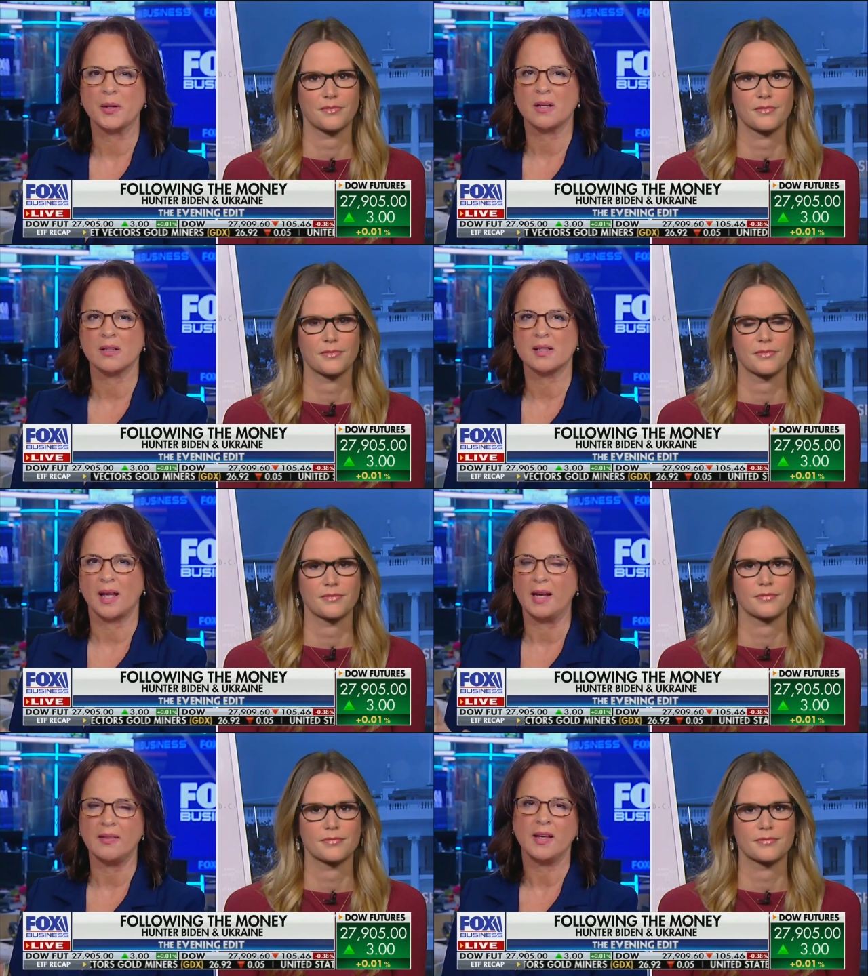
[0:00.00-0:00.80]
Speaker 1: because
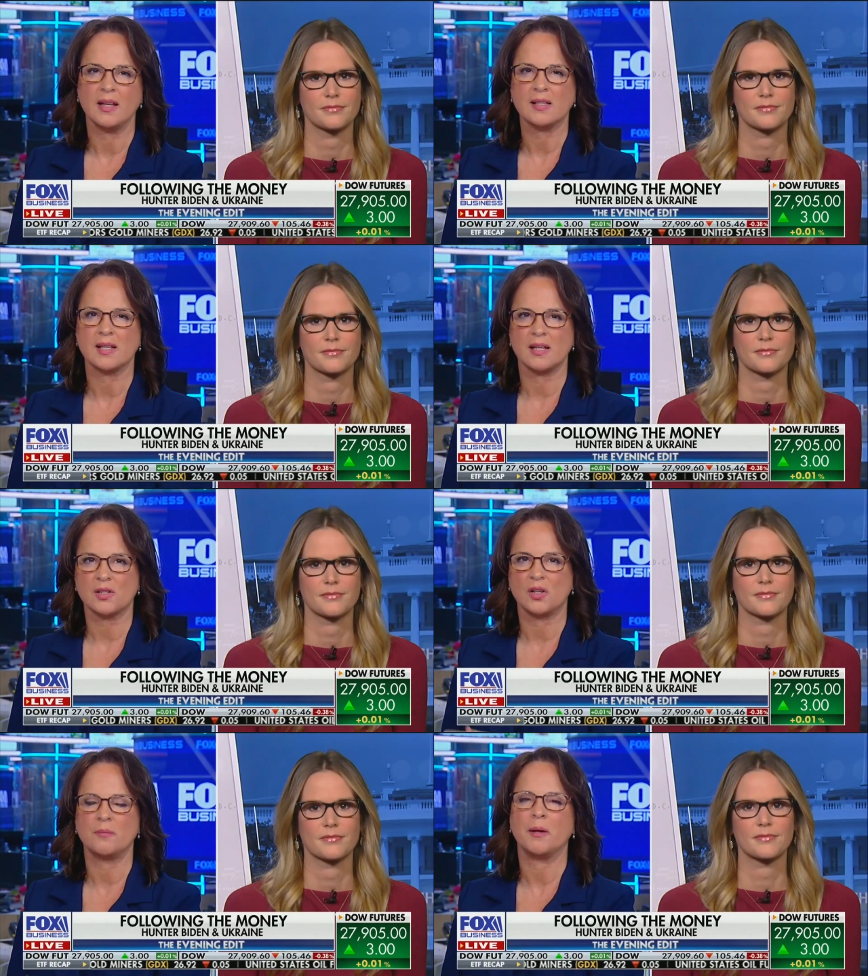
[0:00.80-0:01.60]
anything he says
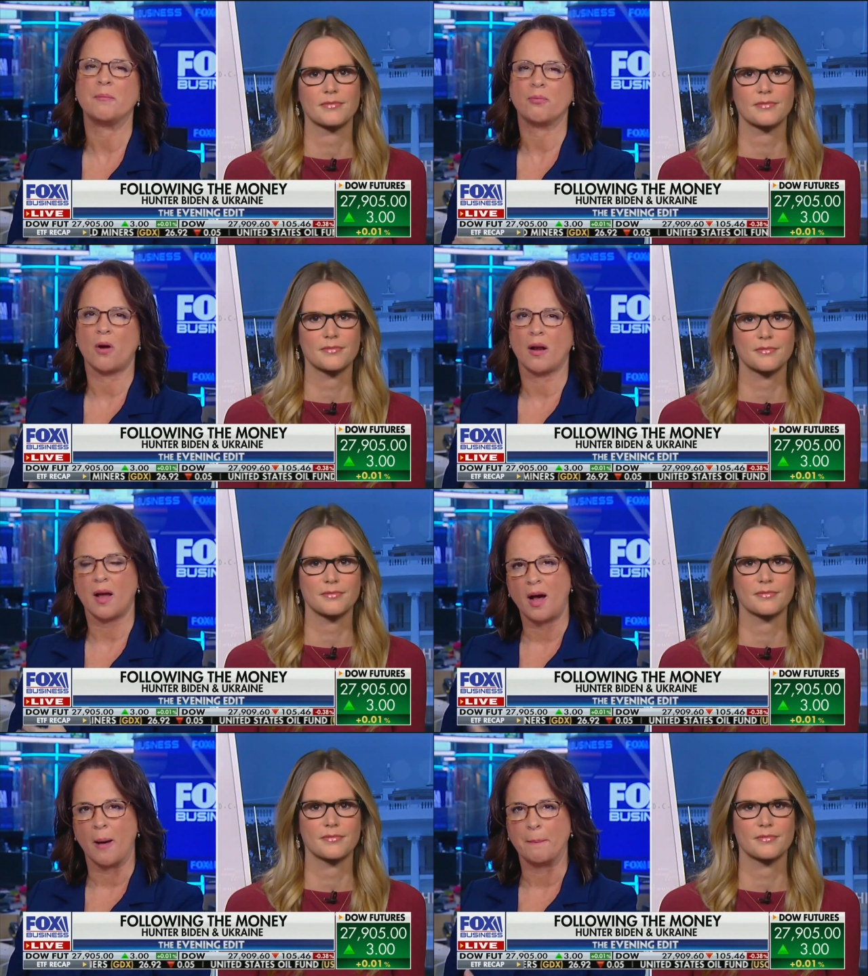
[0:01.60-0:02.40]
could be brought
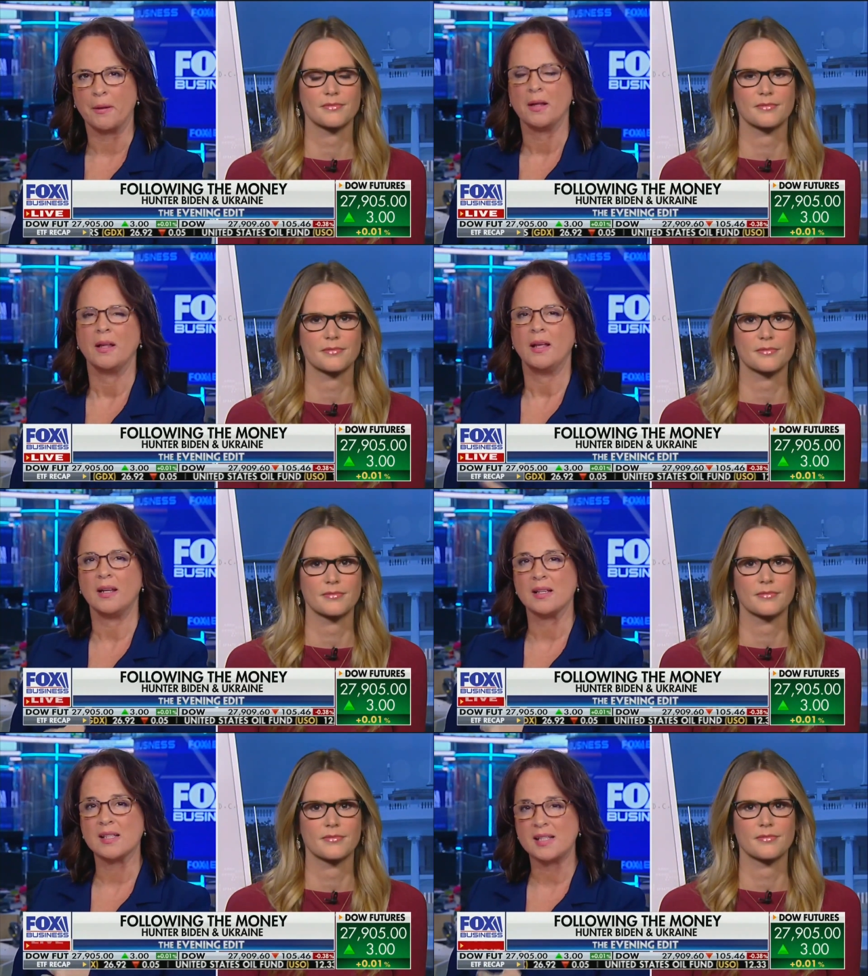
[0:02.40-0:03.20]
up
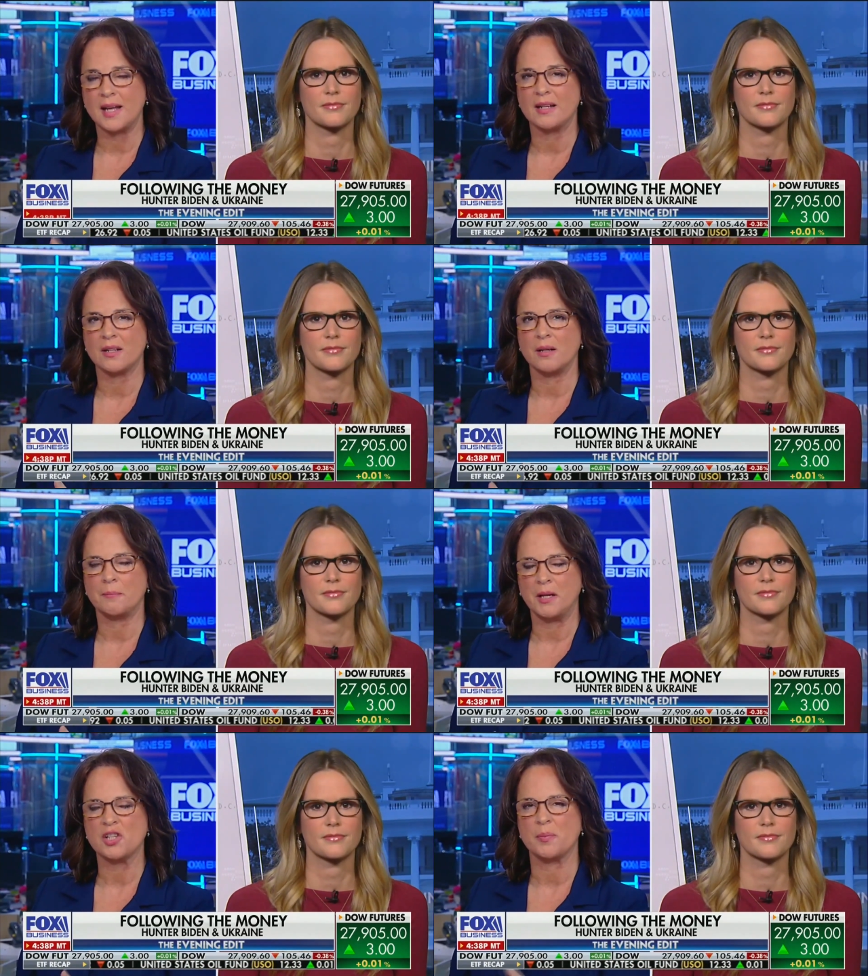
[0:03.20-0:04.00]
in a Senate
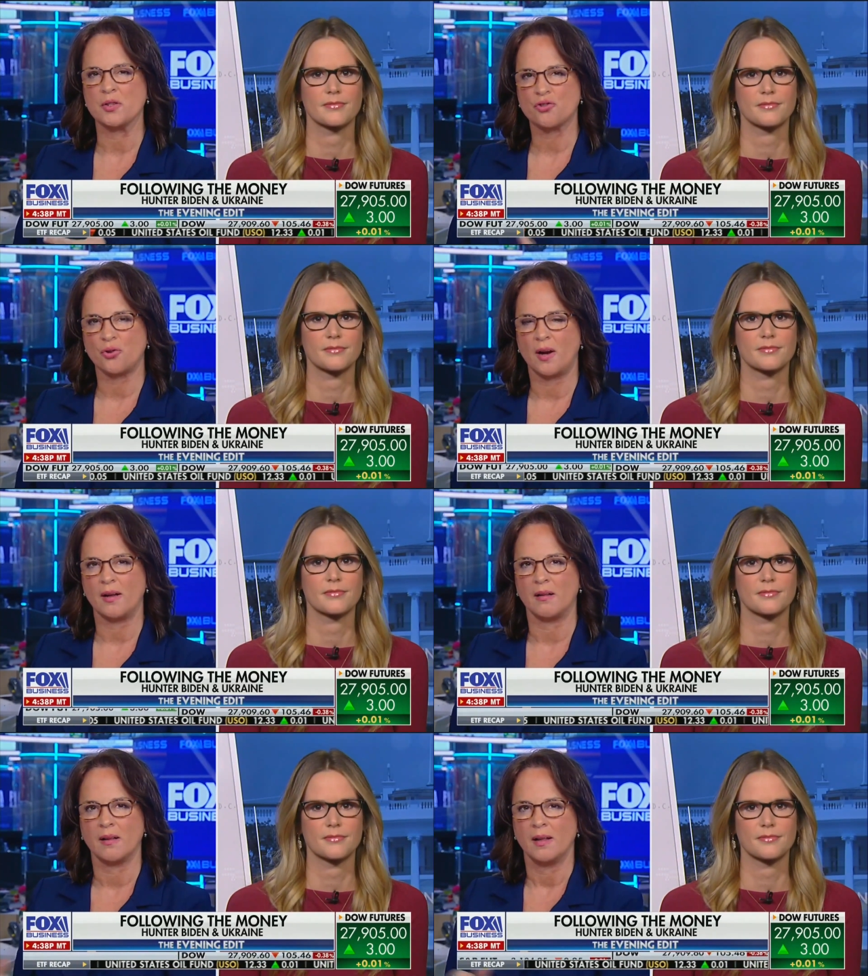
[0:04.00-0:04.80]
impeachment
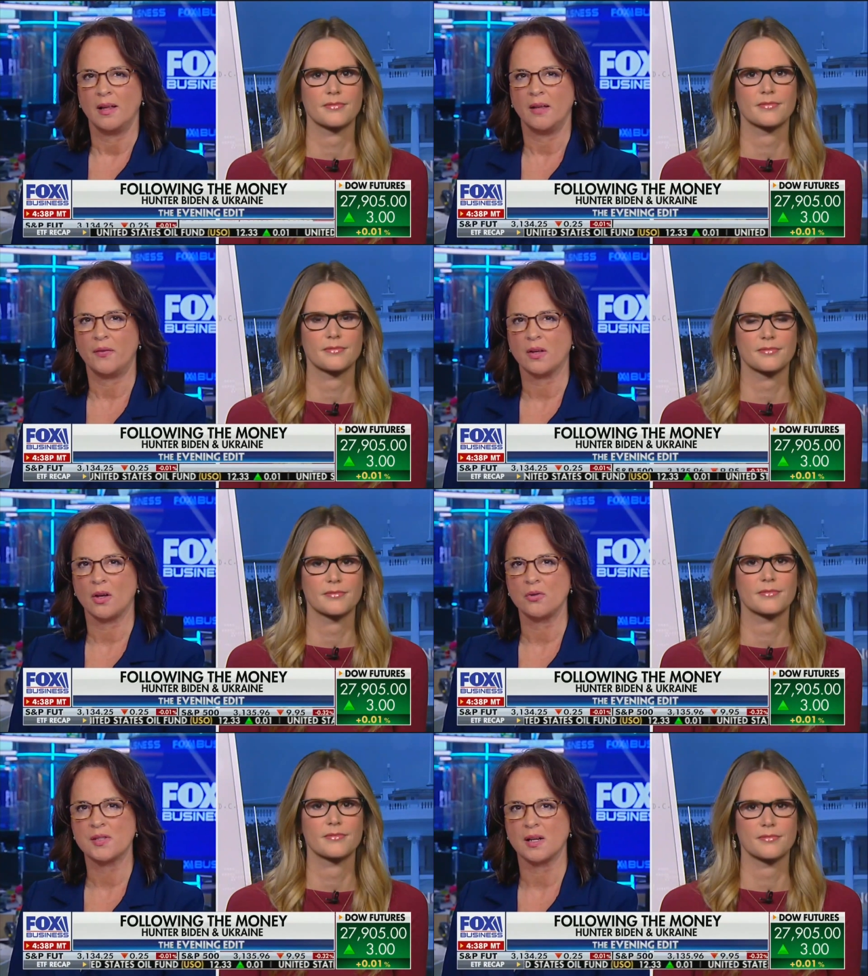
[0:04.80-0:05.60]
trial if it
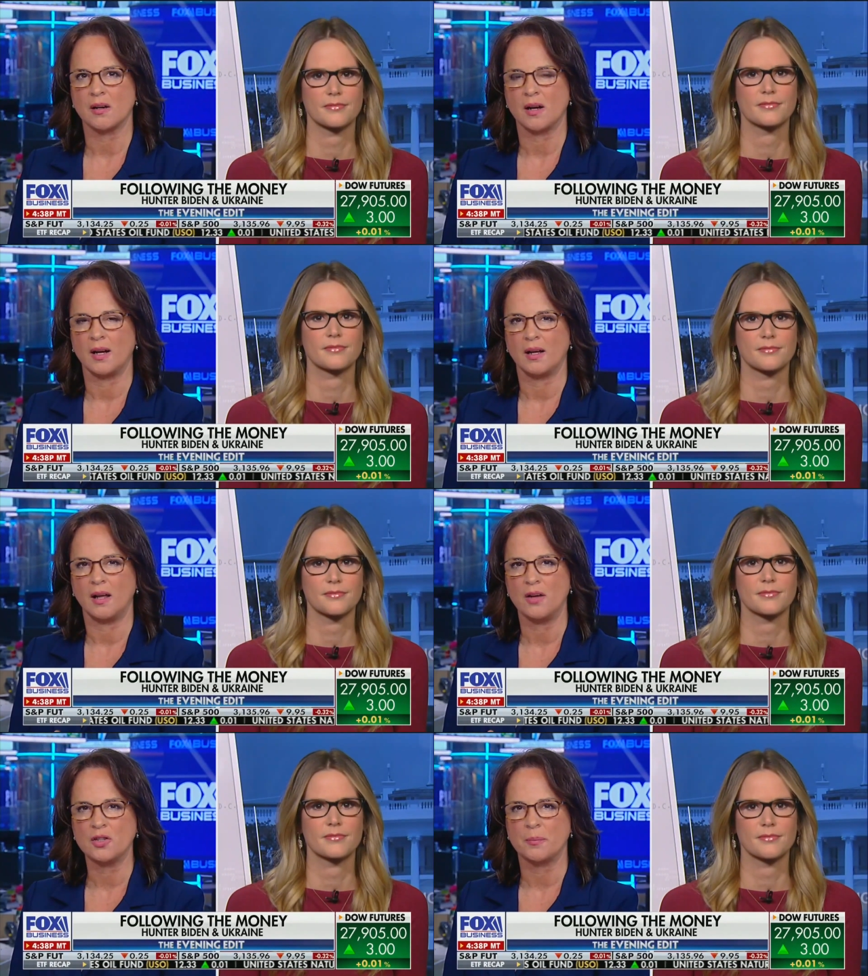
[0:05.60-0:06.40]
goes there. Uh,
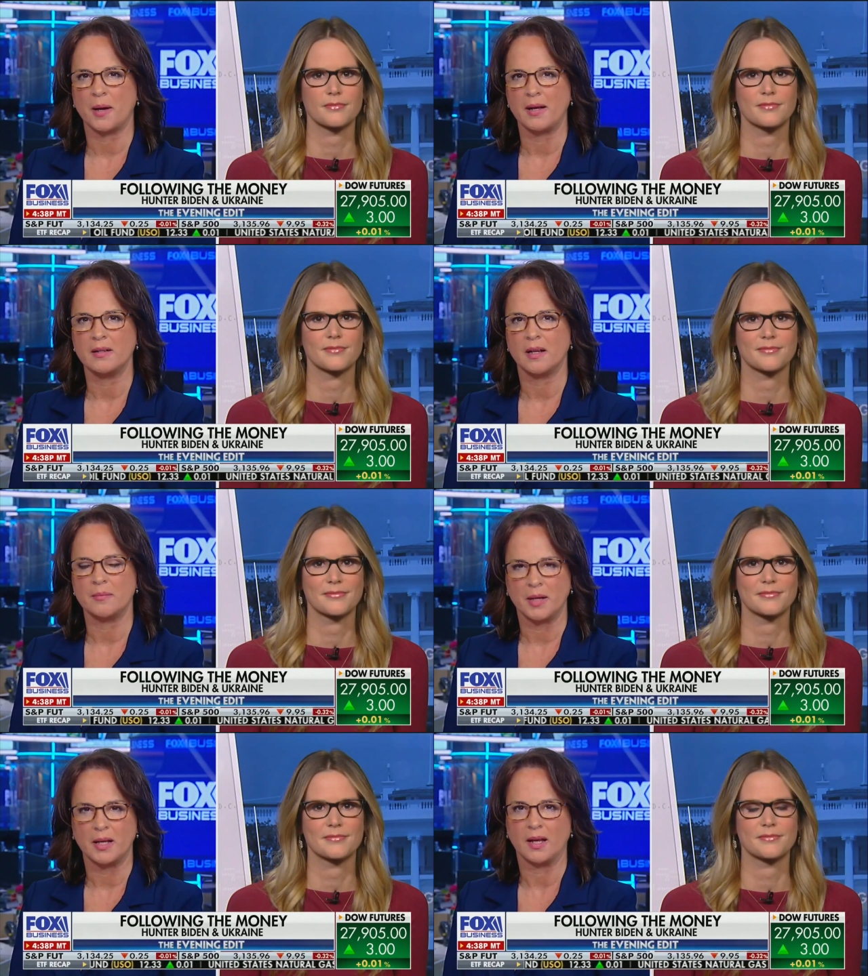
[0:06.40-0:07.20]
Hunter Biden
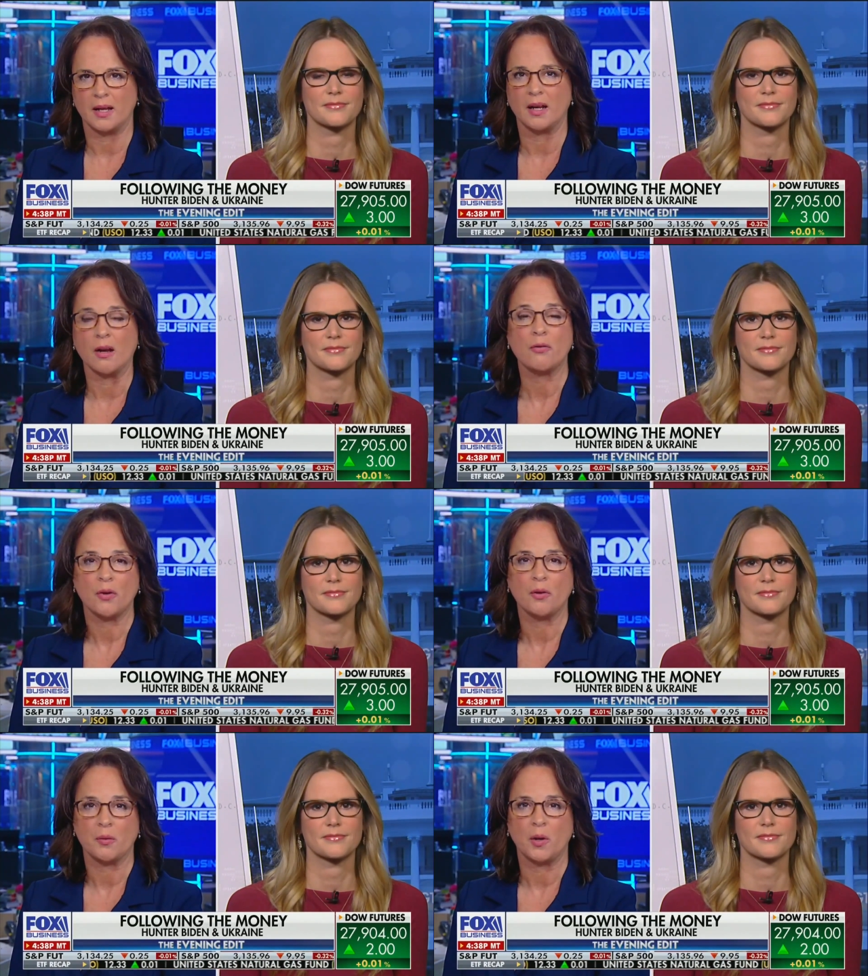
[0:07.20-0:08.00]
admitting in an
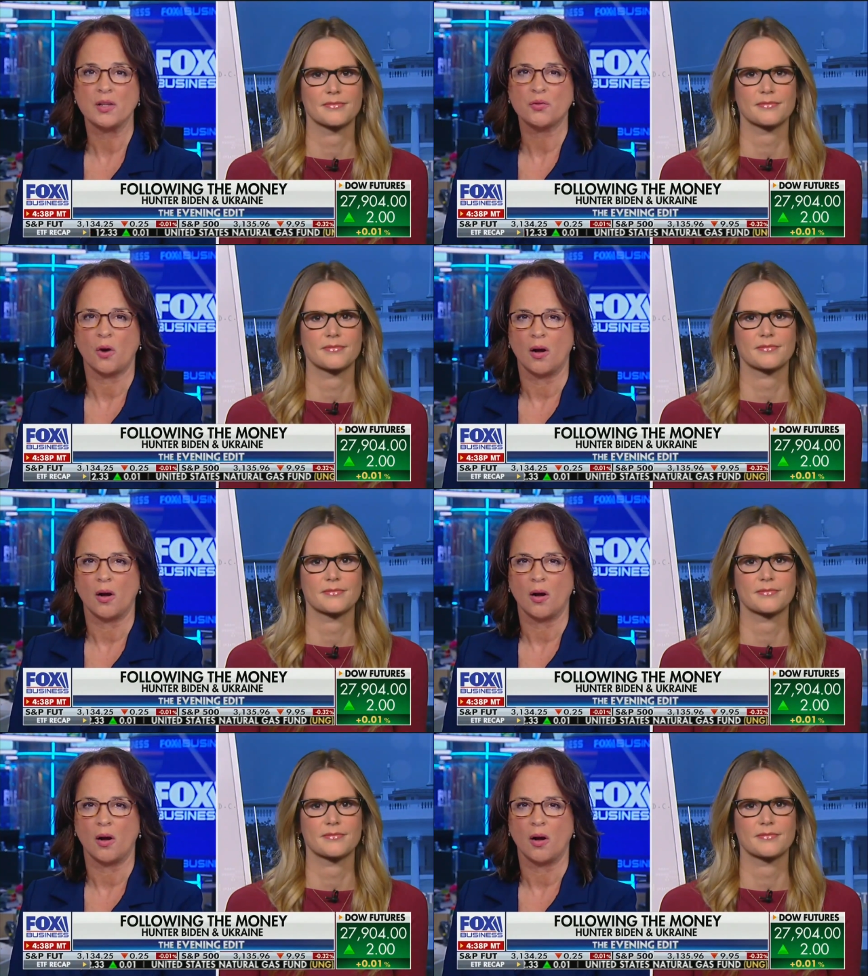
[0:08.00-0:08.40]
interview he was